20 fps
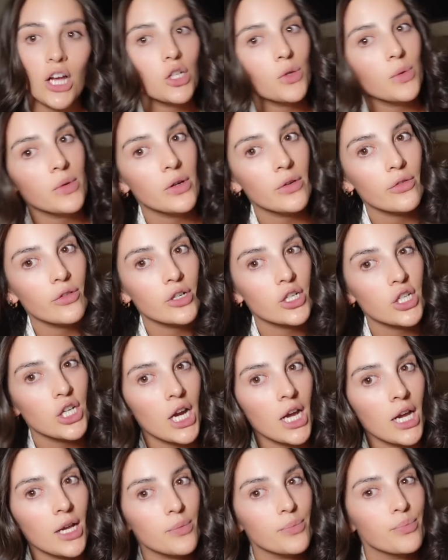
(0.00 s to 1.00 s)
Should we go for a
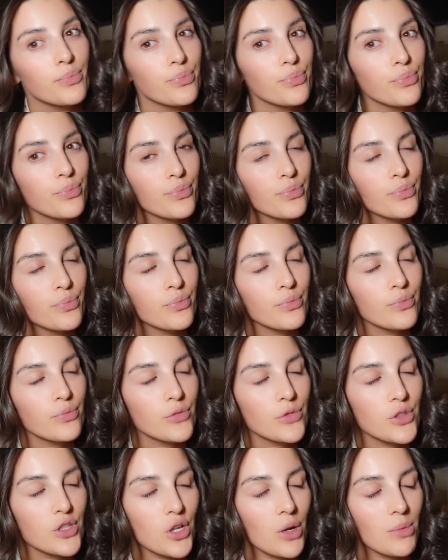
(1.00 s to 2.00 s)
chat?
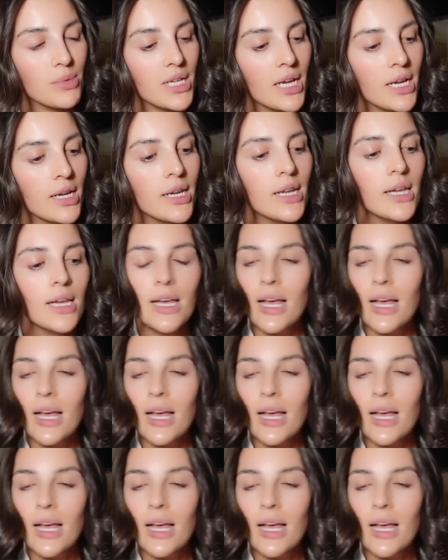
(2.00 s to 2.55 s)
Do you know what I'm saying?